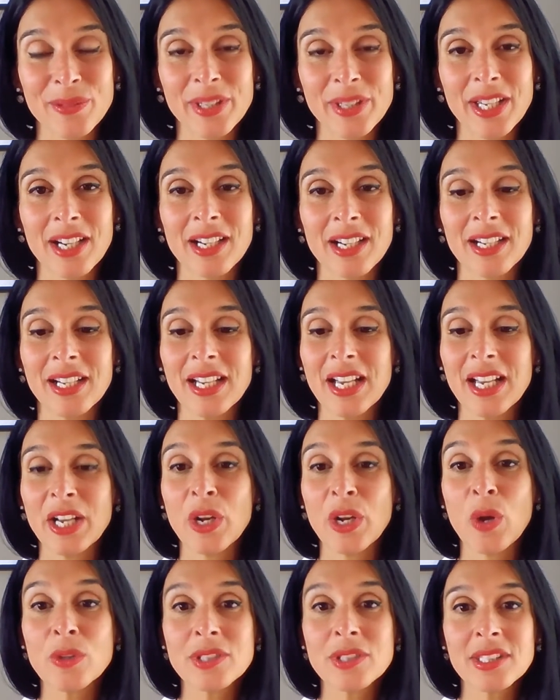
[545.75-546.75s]
We are
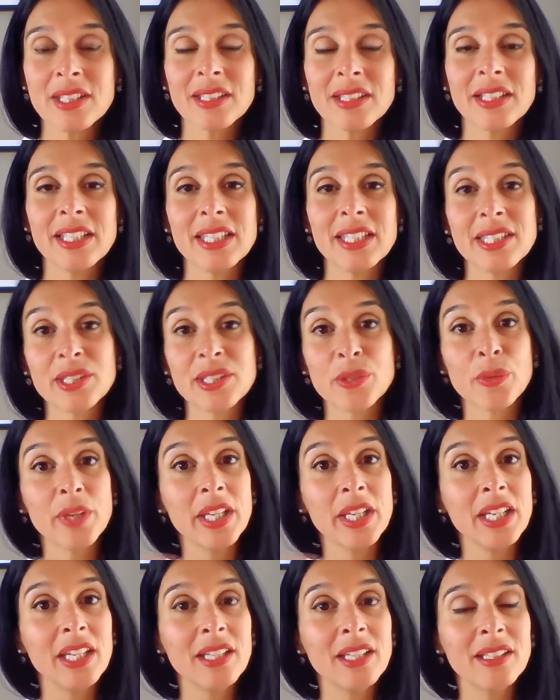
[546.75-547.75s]
constantly
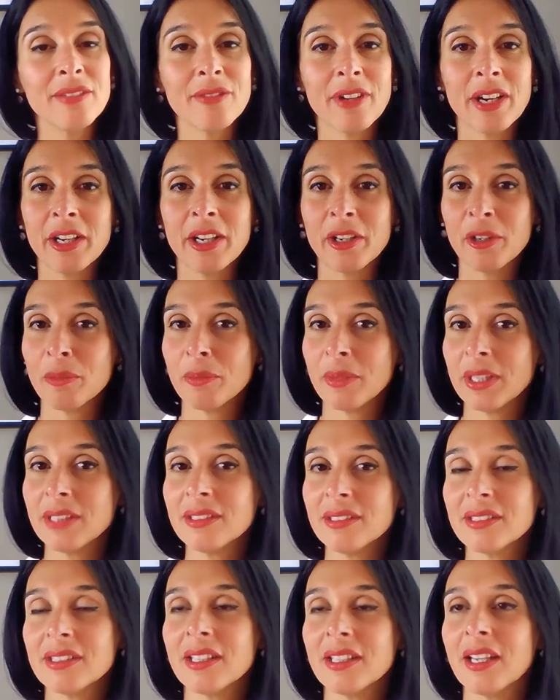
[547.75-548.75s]
screening the
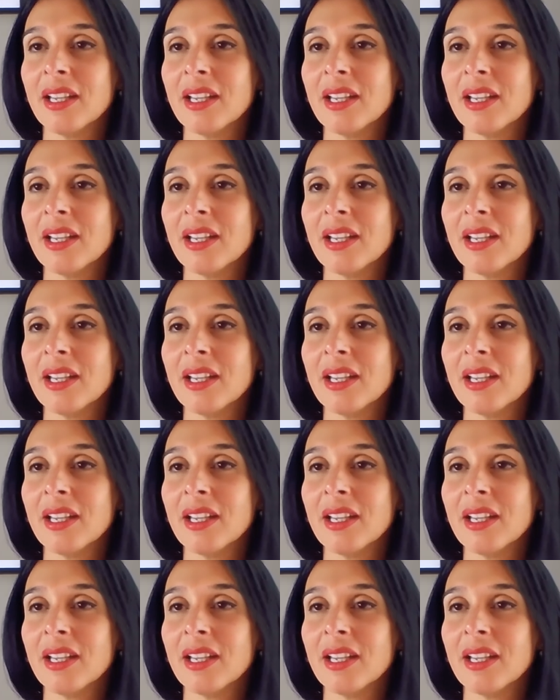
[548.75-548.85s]
environment